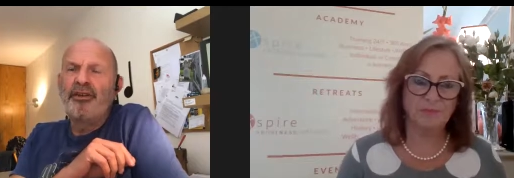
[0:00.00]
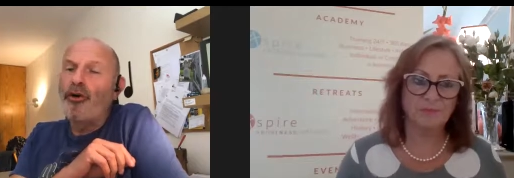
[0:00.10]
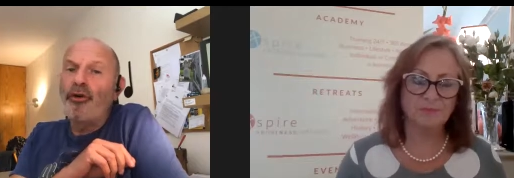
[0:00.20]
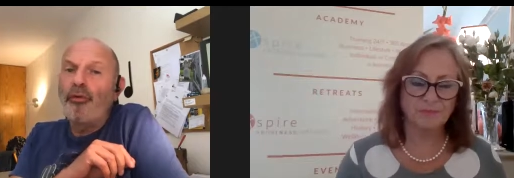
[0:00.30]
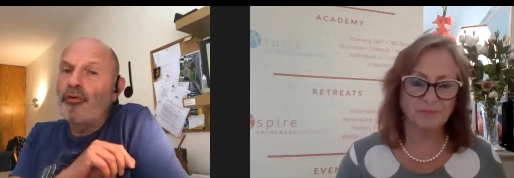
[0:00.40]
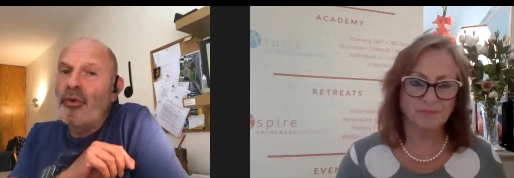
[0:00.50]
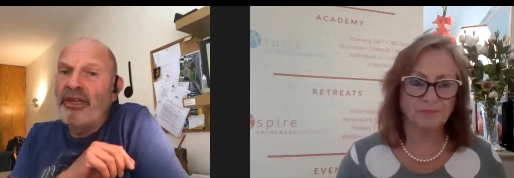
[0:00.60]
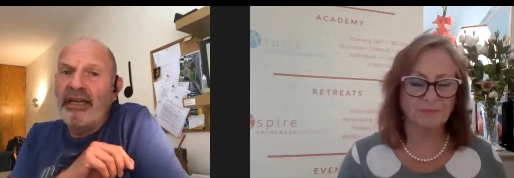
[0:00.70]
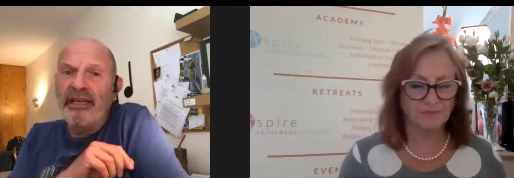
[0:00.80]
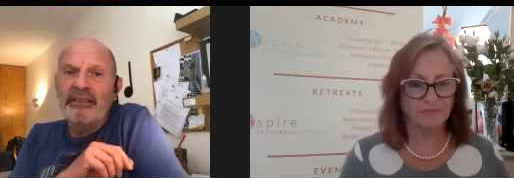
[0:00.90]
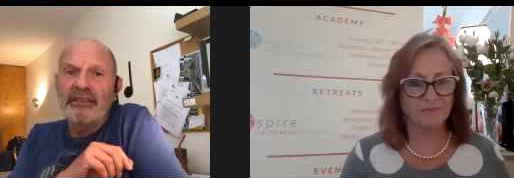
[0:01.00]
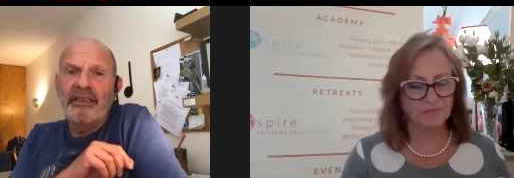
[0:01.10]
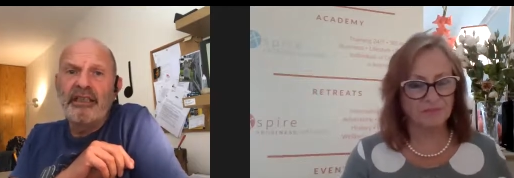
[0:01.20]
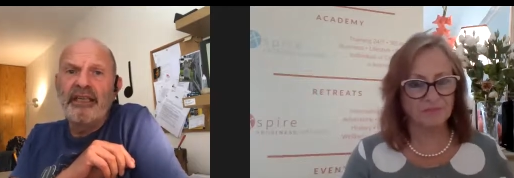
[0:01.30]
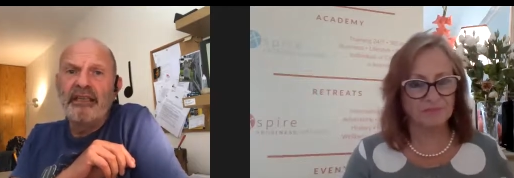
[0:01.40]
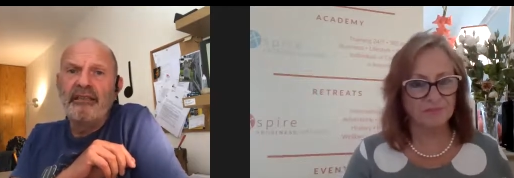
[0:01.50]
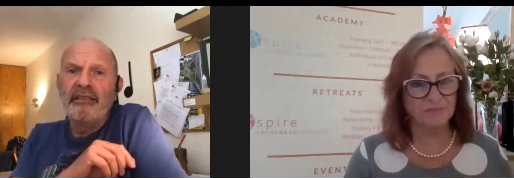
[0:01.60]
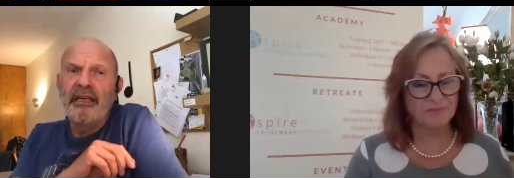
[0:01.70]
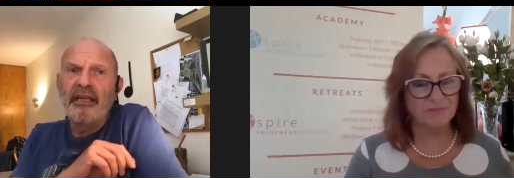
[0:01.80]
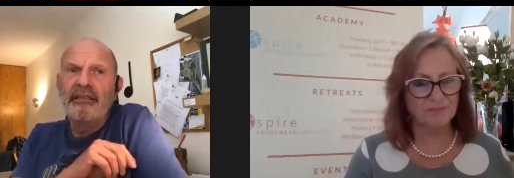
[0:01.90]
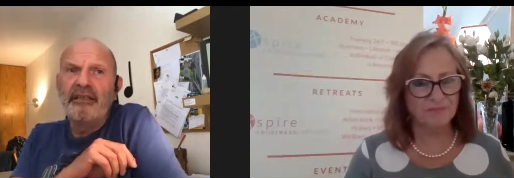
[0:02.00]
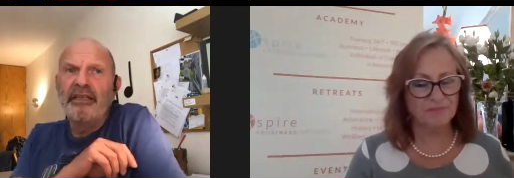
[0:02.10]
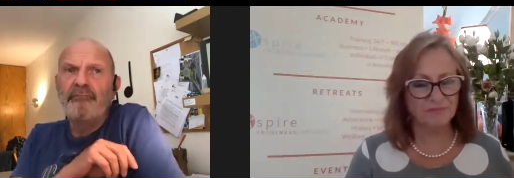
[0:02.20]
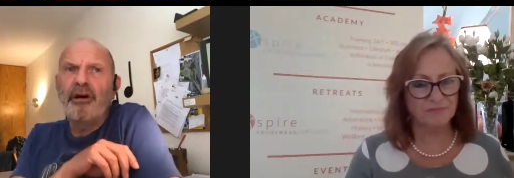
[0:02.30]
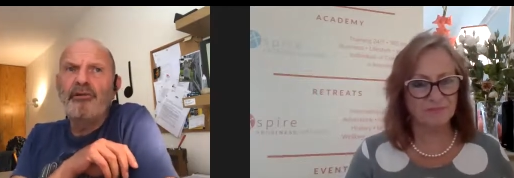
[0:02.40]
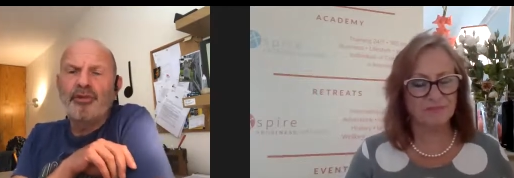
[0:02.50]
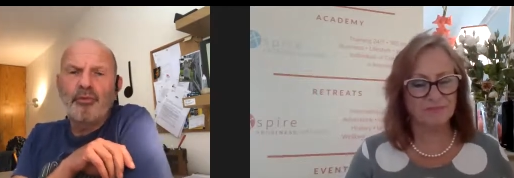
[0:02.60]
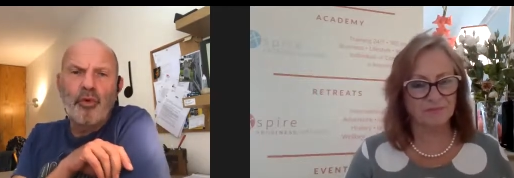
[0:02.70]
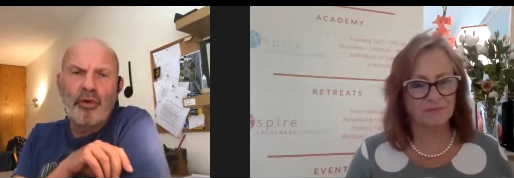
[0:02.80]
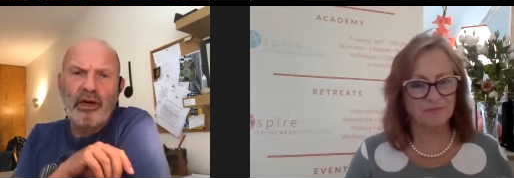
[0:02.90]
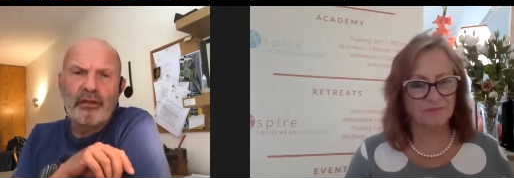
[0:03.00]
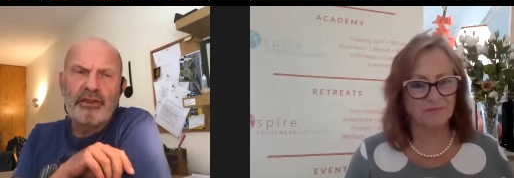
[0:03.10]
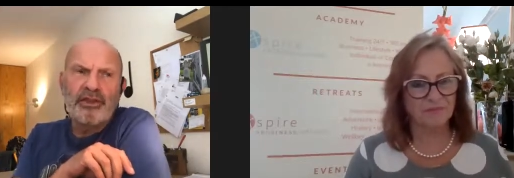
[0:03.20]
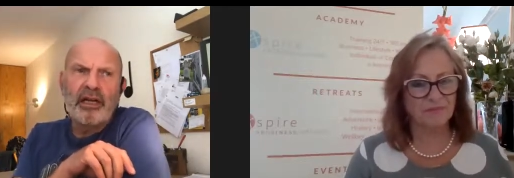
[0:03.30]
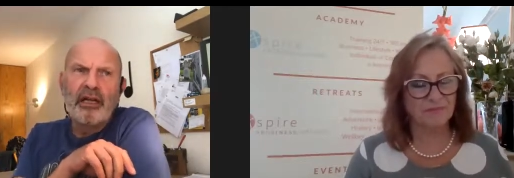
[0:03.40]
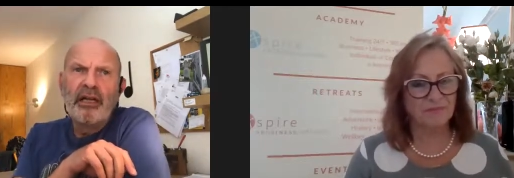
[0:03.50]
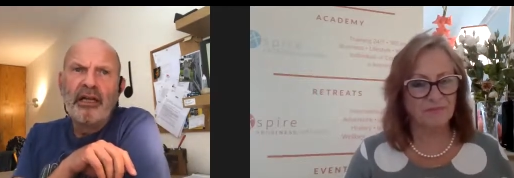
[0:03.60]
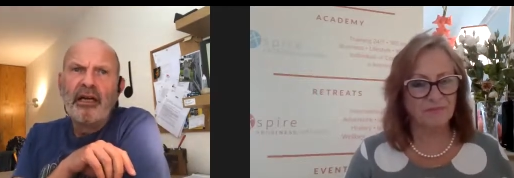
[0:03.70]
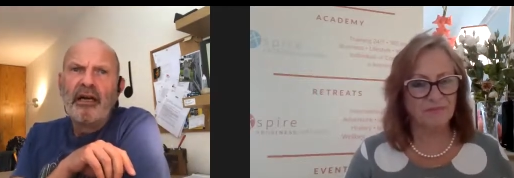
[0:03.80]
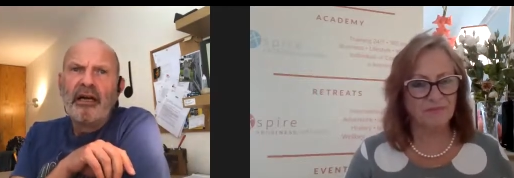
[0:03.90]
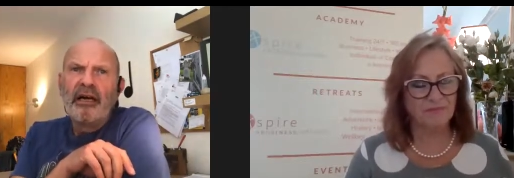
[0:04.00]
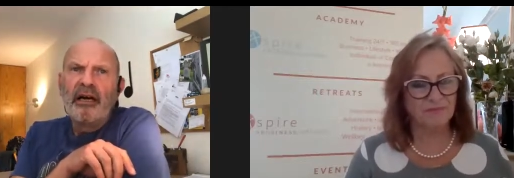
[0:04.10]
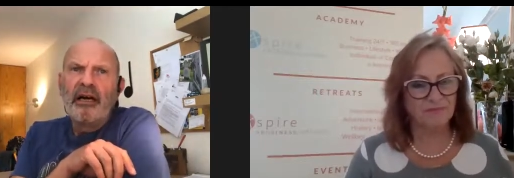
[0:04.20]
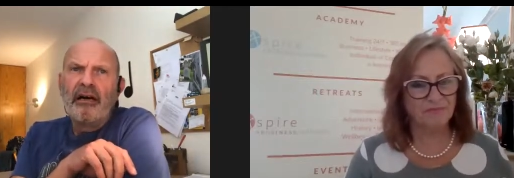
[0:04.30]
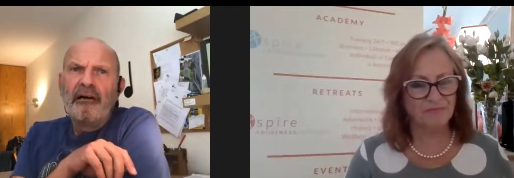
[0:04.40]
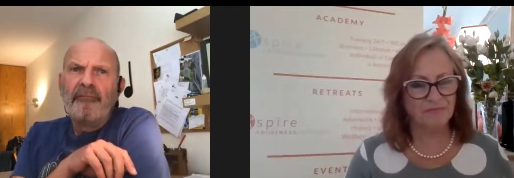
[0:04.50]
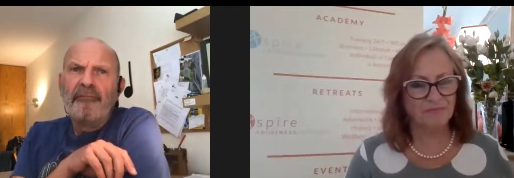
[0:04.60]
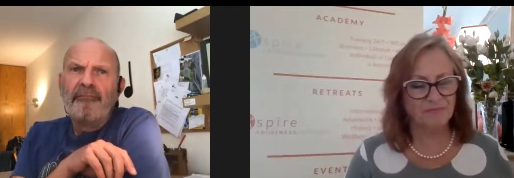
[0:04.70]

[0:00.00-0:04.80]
Speaker 1: got on with it in in mm. the post-war culture mm. um,